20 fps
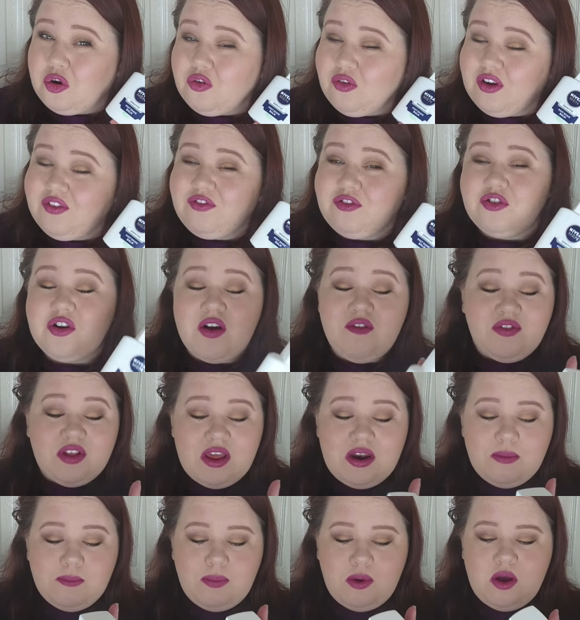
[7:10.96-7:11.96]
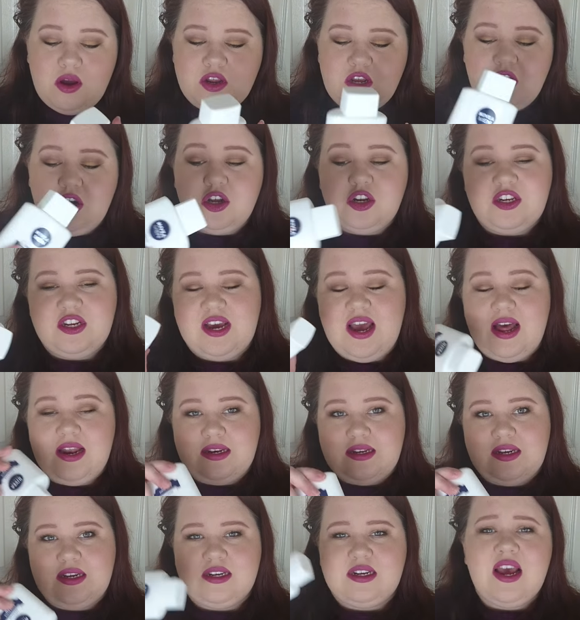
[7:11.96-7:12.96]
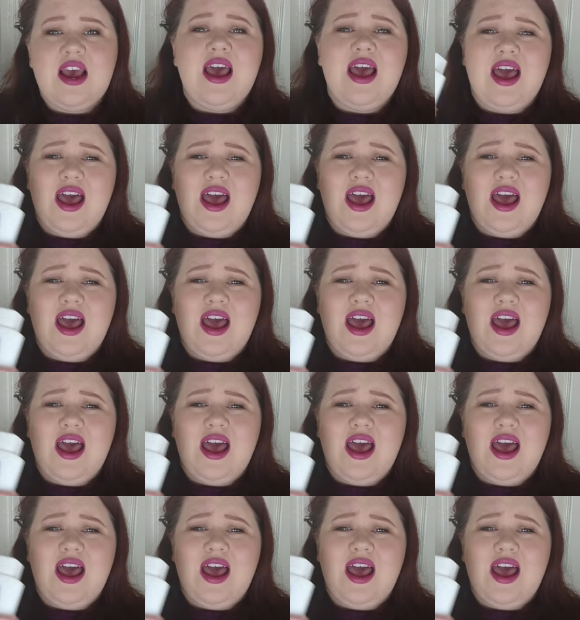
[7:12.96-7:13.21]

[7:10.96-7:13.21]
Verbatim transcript: great for travelling but you could decant it.